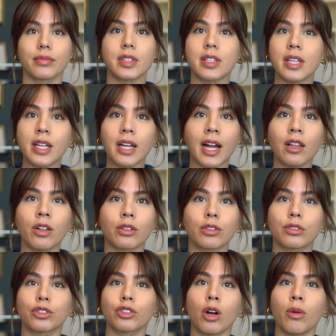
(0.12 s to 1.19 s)
See, I look
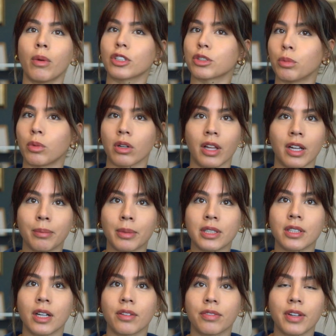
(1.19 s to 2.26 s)
so much more like
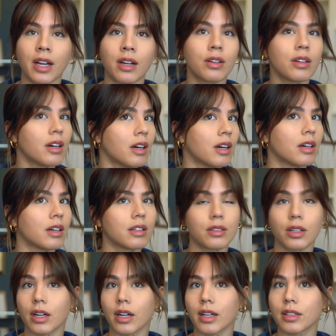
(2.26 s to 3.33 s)
myself now. Oh,
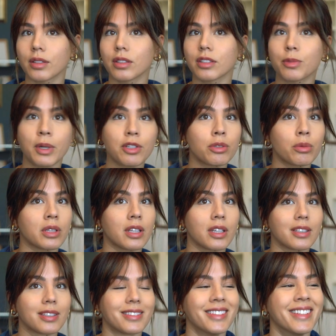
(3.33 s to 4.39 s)
God. Especially with
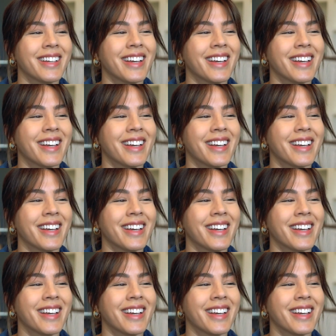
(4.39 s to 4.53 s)
this.